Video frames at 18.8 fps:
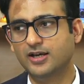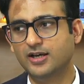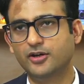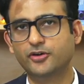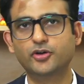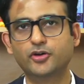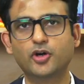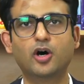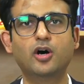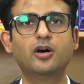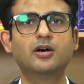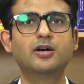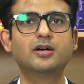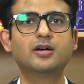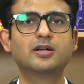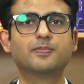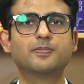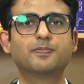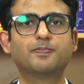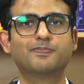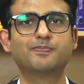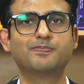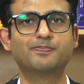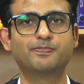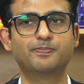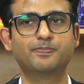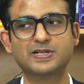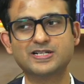Your
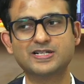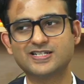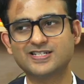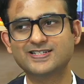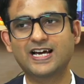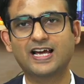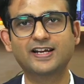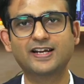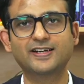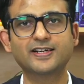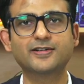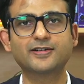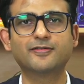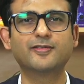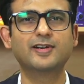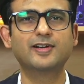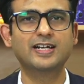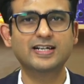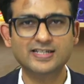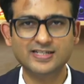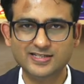personality traits